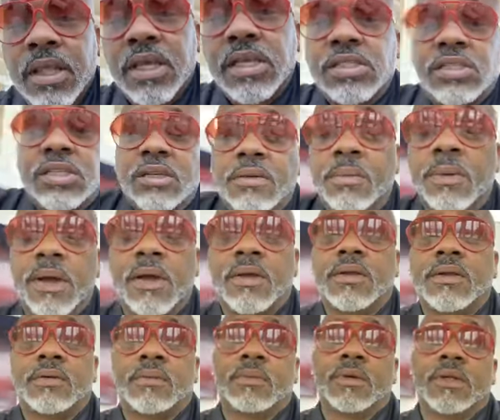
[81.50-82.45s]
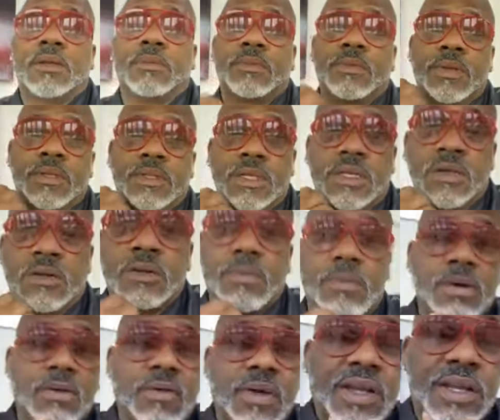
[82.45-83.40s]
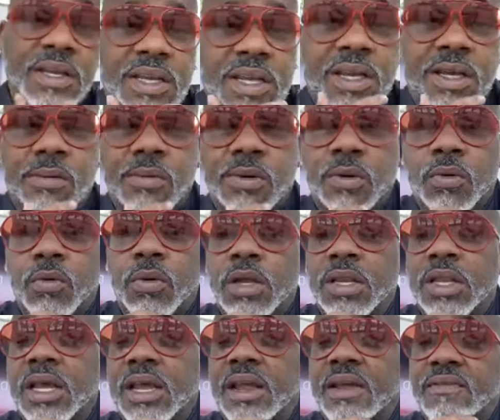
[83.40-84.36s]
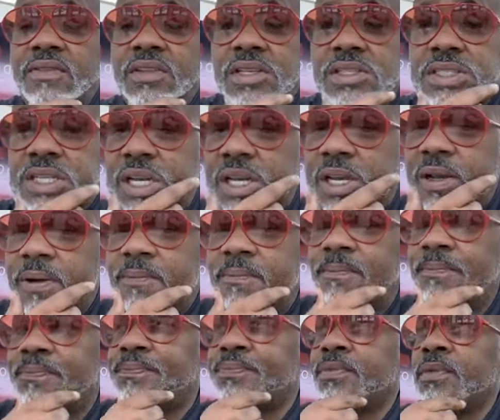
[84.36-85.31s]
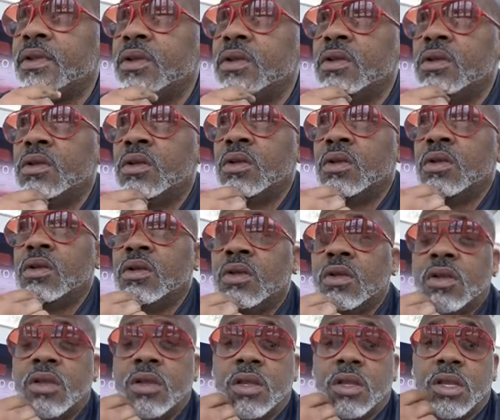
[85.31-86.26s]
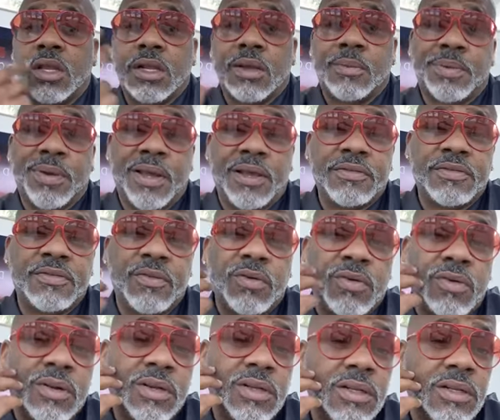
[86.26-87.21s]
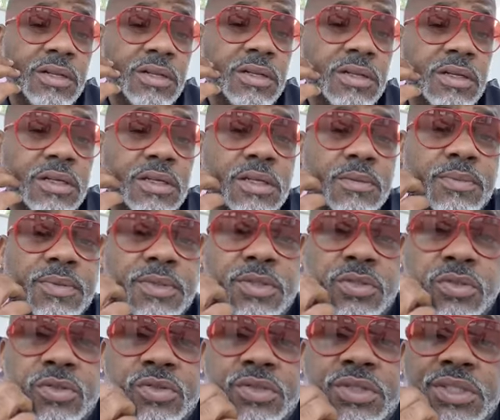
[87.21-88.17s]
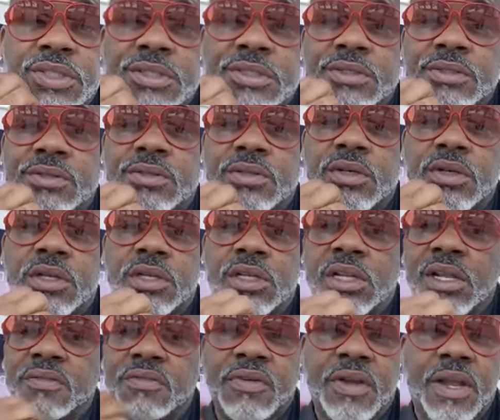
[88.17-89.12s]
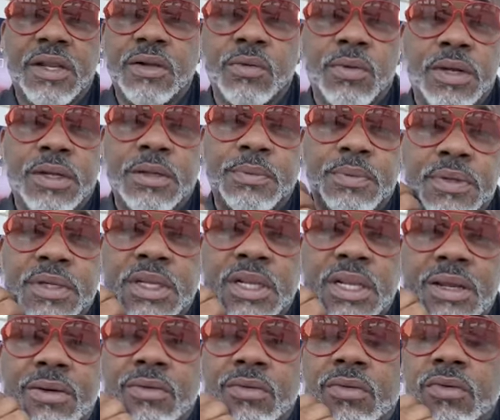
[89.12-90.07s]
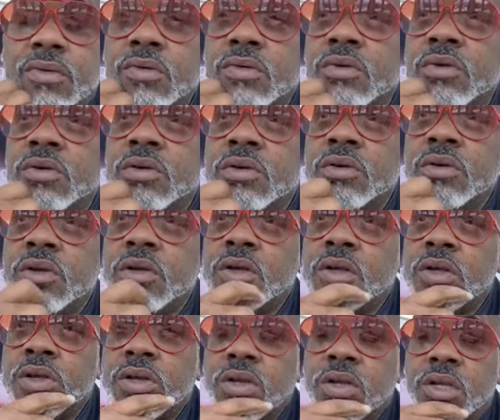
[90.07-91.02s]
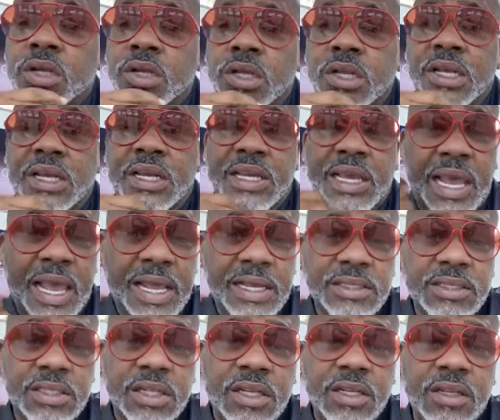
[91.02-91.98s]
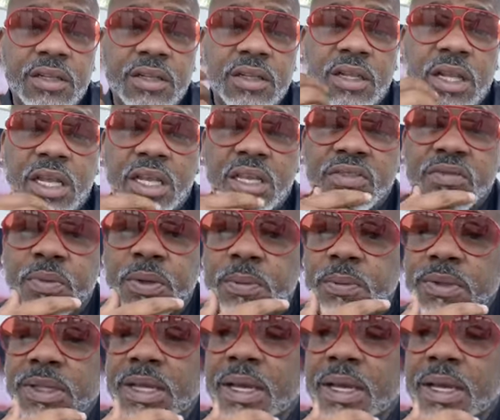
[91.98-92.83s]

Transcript: lazy about it, but I'm about to get on my writing game while I have this time. And I pay for it and I produce it and I find a way to put it out and I cast it and I give people